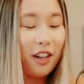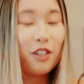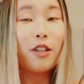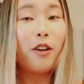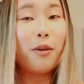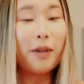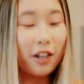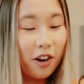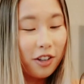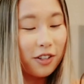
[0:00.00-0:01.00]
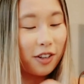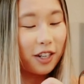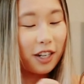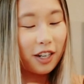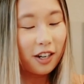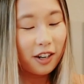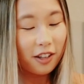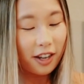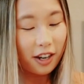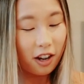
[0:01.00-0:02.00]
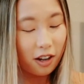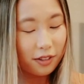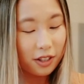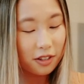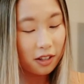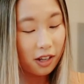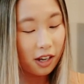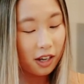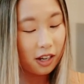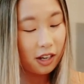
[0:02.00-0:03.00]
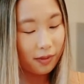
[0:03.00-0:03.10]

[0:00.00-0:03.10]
So my cards are in here, like obviously